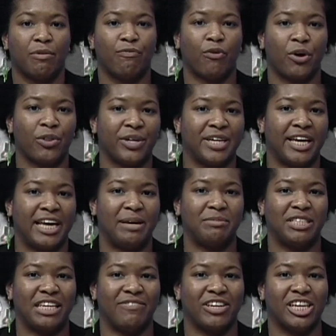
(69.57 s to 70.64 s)
Before the
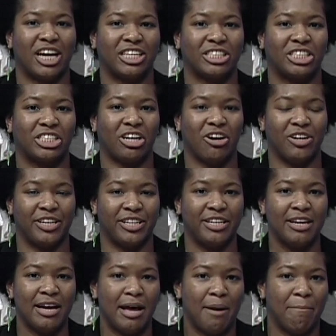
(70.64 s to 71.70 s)
Games even got
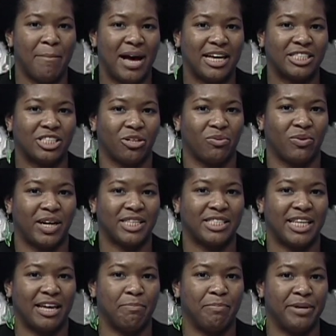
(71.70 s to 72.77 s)
started, mass arrests
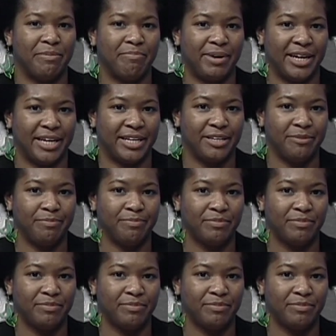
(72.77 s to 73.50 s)
had been made.